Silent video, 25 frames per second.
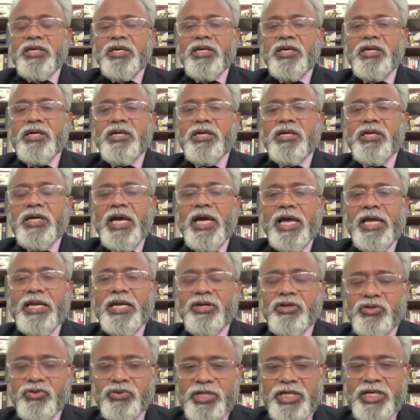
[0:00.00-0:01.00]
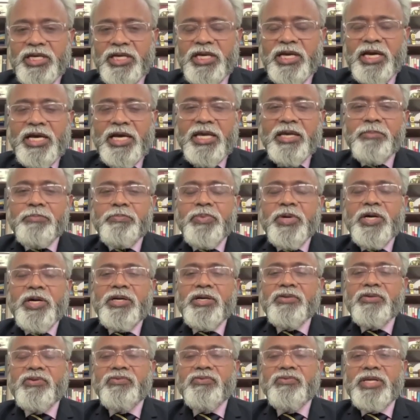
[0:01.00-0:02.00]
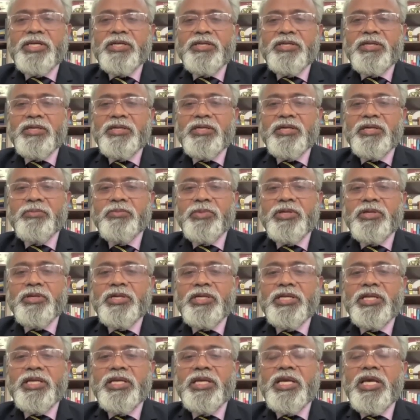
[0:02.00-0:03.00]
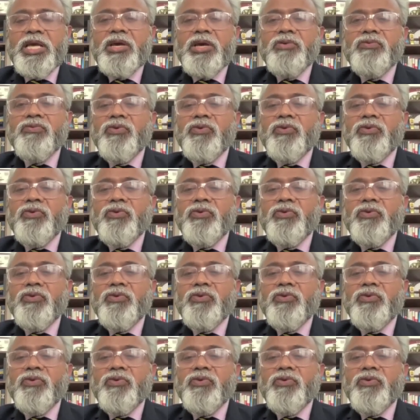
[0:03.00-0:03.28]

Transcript: Uh, and today I am part of the veteran community